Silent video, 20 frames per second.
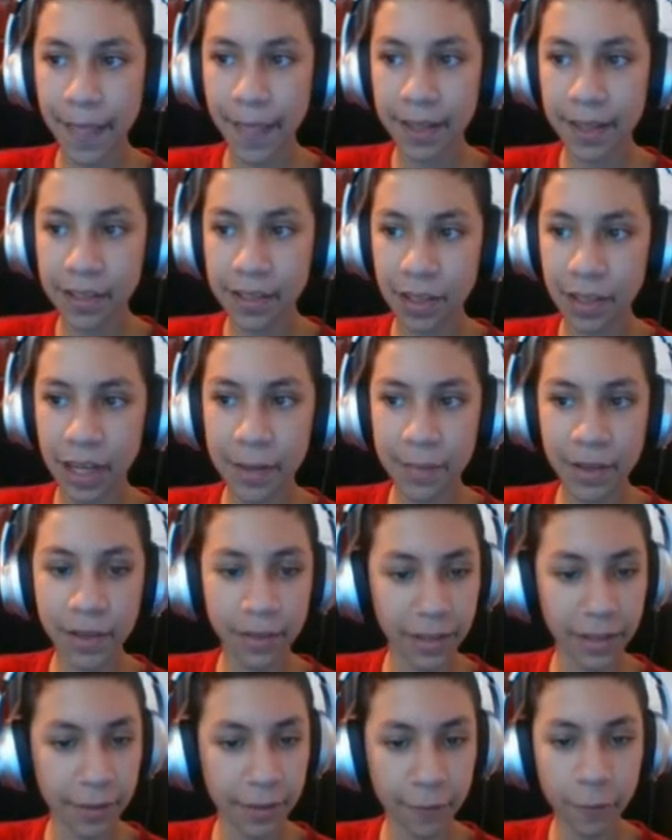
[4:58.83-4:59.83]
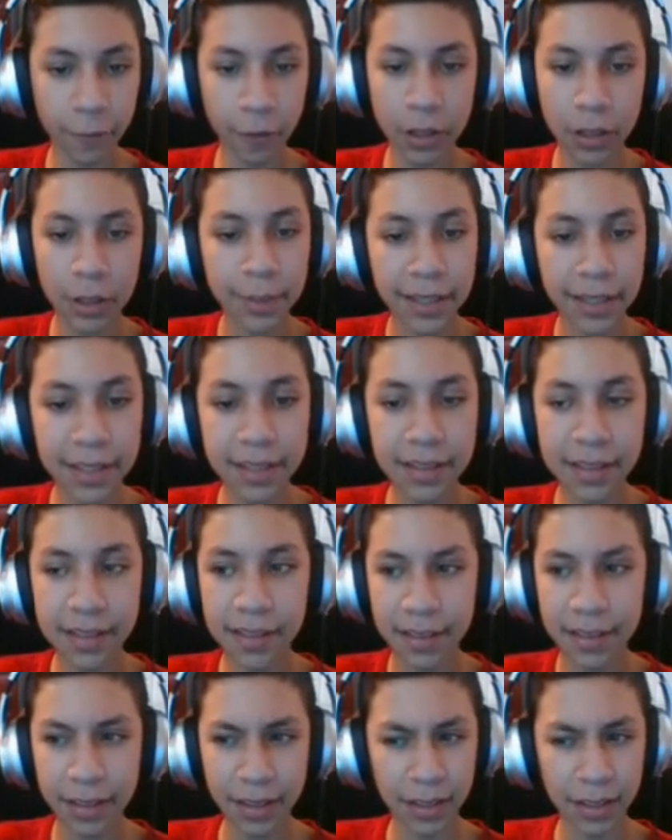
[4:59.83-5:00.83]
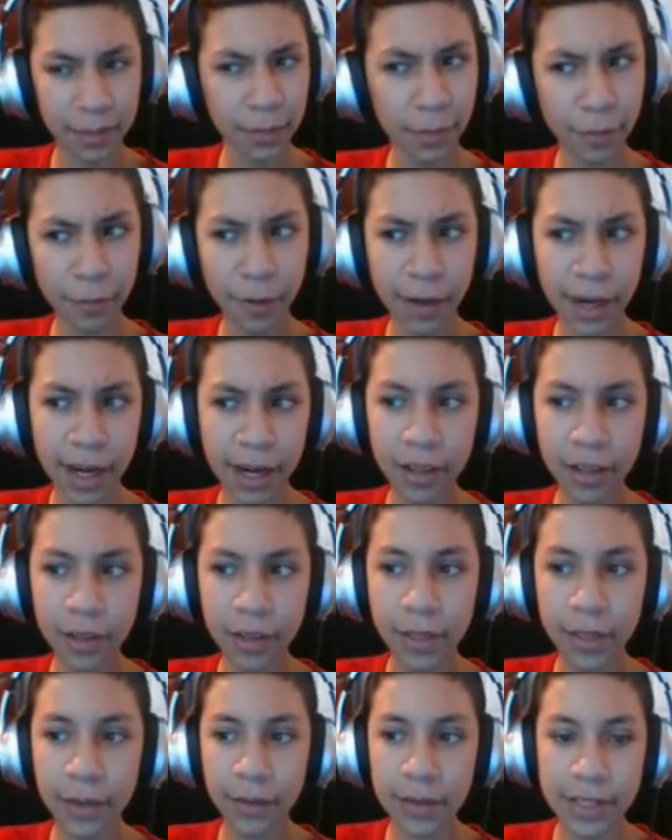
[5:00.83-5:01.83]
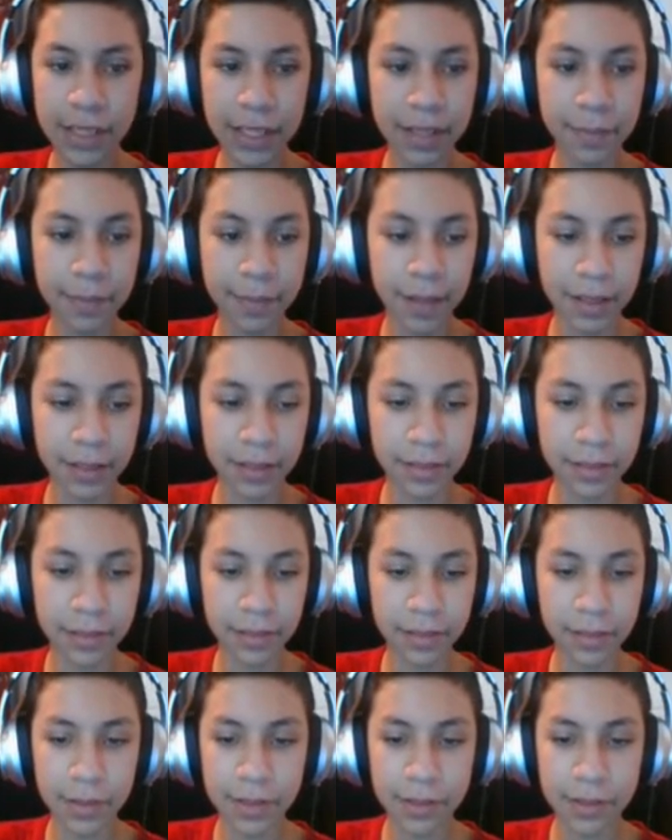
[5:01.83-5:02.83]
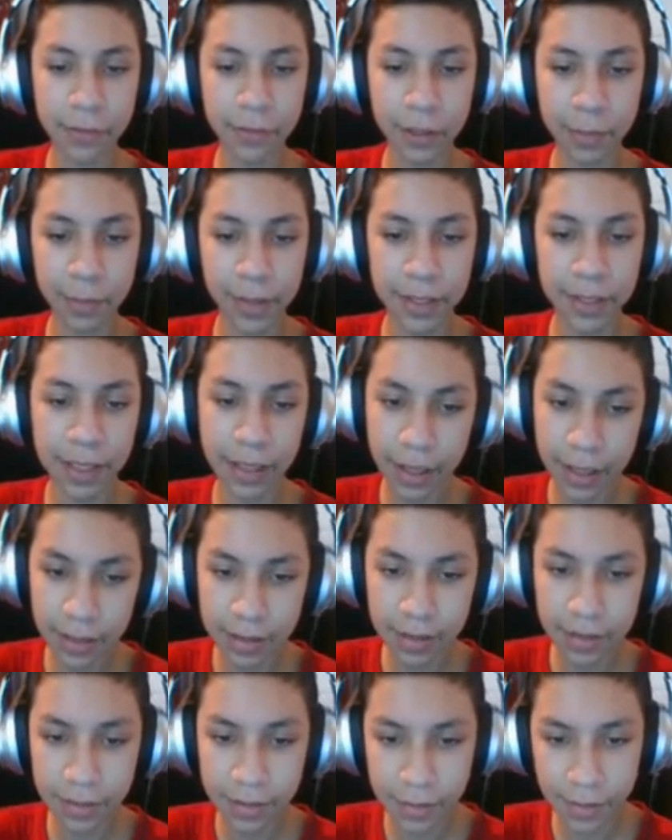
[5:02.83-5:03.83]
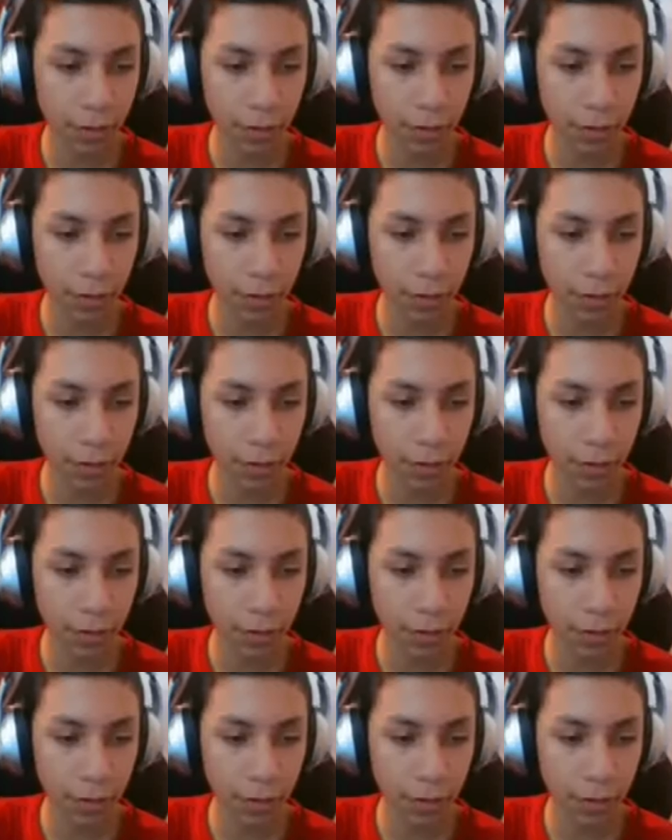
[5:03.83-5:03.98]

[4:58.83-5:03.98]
So now I'm currently in fourth place. Before, I don't know what I was in, but was in fourth place, I guess.